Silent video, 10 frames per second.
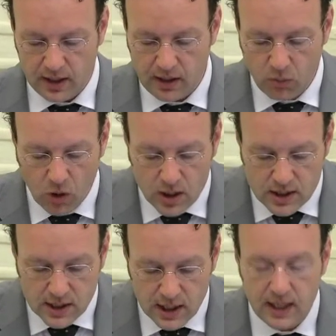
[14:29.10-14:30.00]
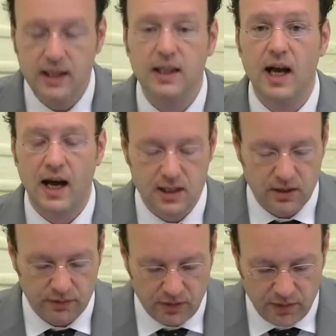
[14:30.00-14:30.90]
there was, in the eyes
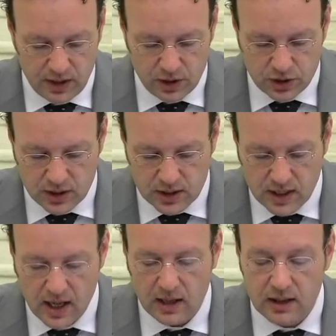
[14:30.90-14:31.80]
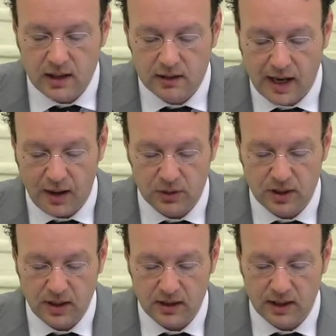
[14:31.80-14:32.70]
of the Venetians, little doubt
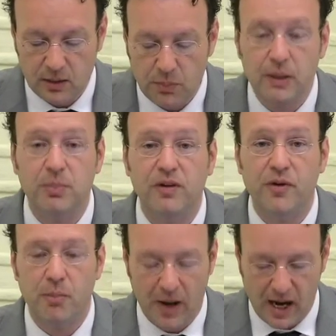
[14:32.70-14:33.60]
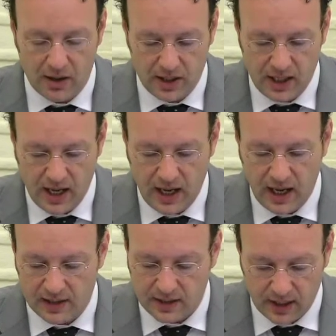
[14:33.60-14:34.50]
that the people from Bari
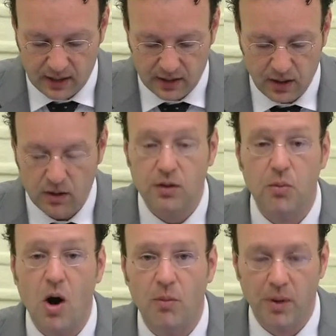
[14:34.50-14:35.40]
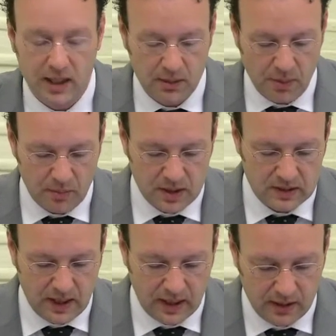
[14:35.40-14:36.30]
had taken the wrong body by
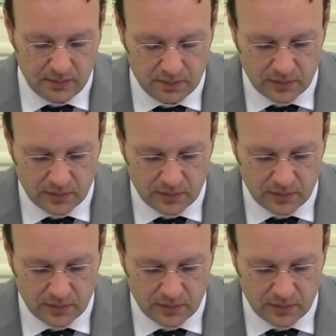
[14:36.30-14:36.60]
mistake.